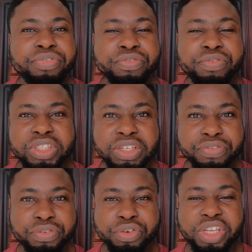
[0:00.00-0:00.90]

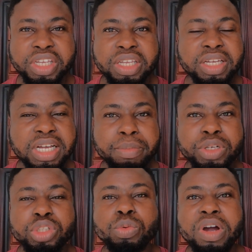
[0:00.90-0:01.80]
visa-free
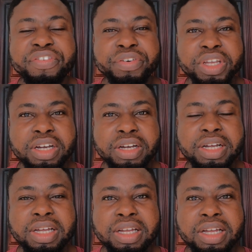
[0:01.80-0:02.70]
coming to Africa